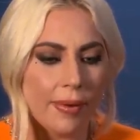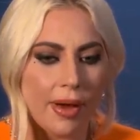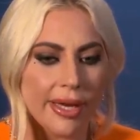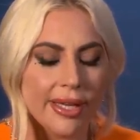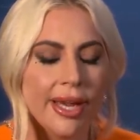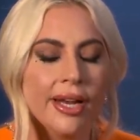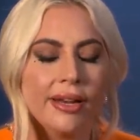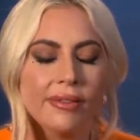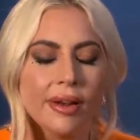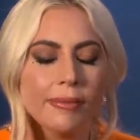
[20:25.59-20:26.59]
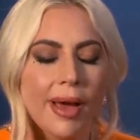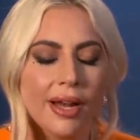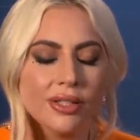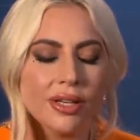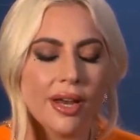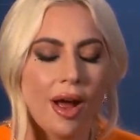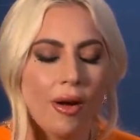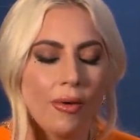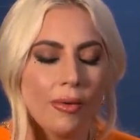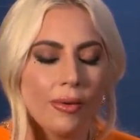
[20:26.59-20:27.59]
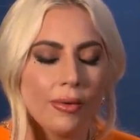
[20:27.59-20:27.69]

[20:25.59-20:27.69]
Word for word: i can't even imagine how